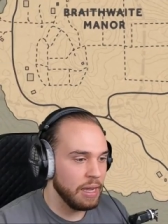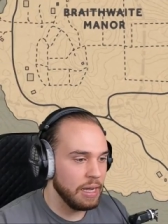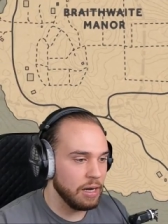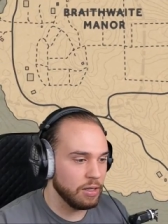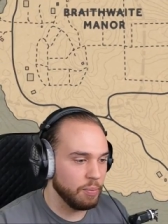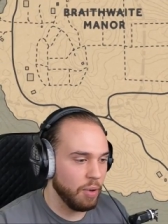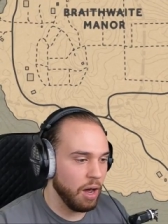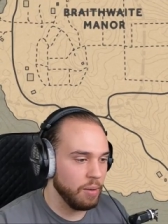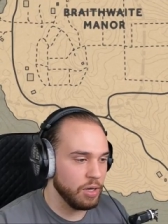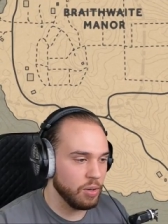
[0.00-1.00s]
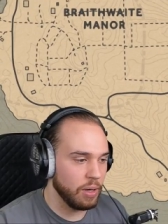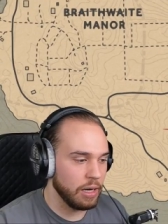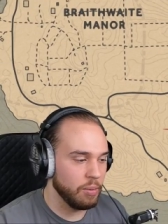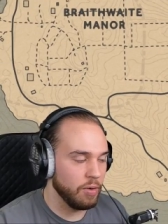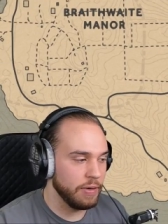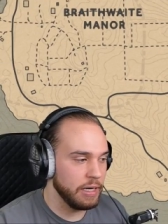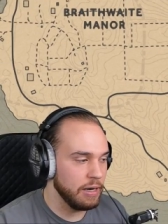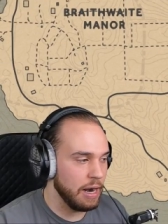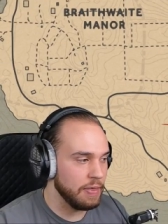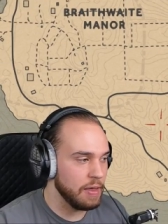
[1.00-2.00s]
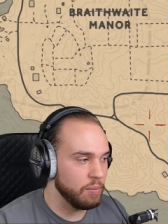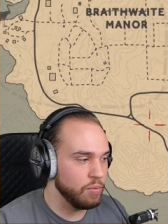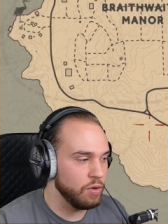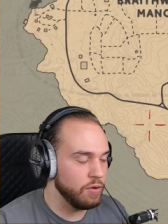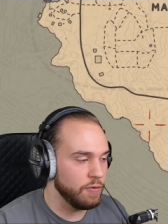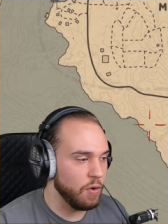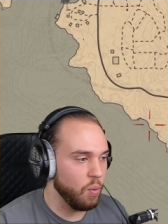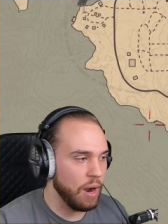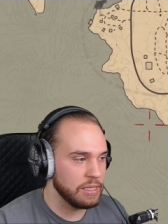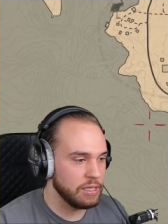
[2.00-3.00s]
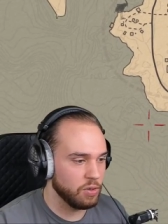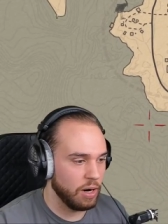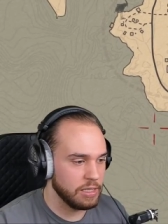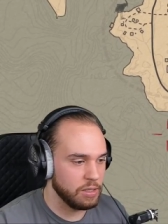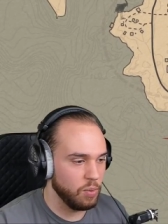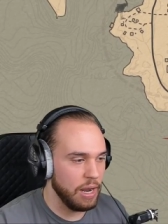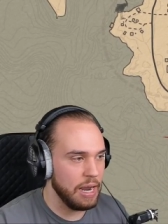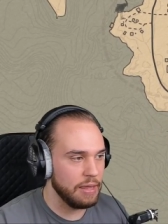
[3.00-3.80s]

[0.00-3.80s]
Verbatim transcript: here at the bottom. You're going to come over here and then move west across the way.